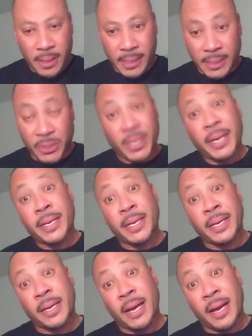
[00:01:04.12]
like I said,
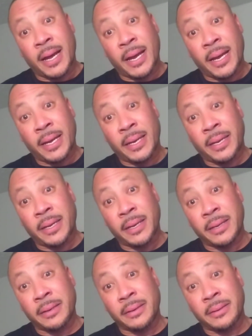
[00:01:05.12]
I
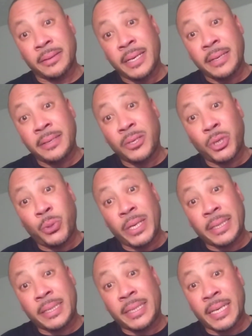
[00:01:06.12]
didn't do
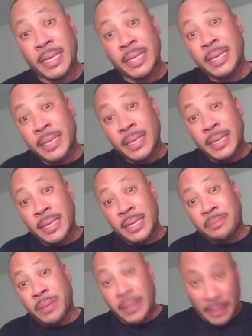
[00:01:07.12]
it.
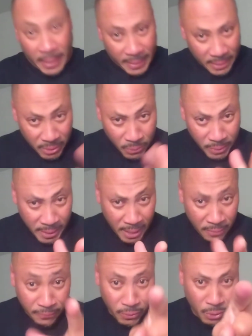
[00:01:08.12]
But I get to do it
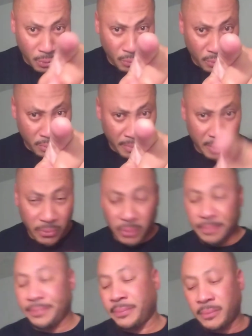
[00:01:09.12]
now for you people.
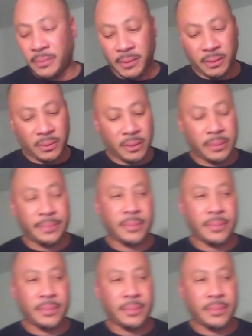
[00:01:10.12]
So